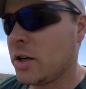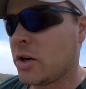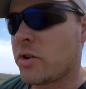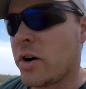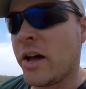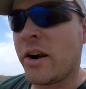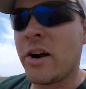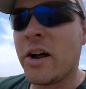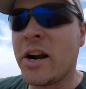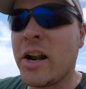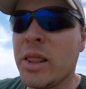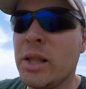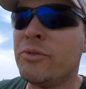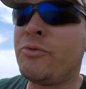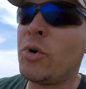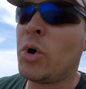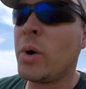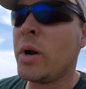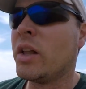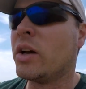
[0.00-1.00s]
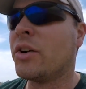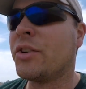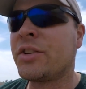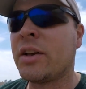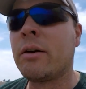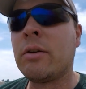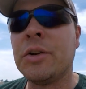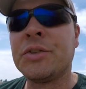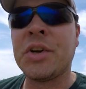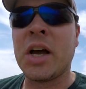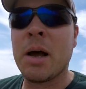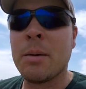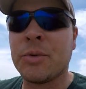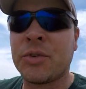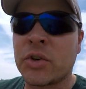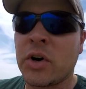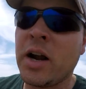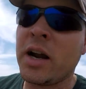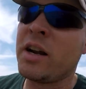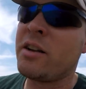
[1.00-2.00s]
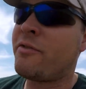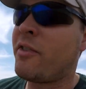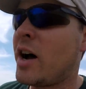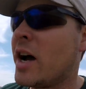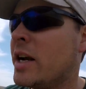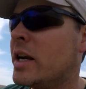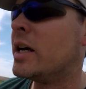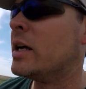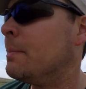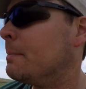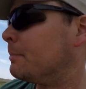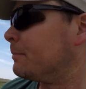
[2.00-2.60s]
Been around in the four-wheeler several times trying to find it.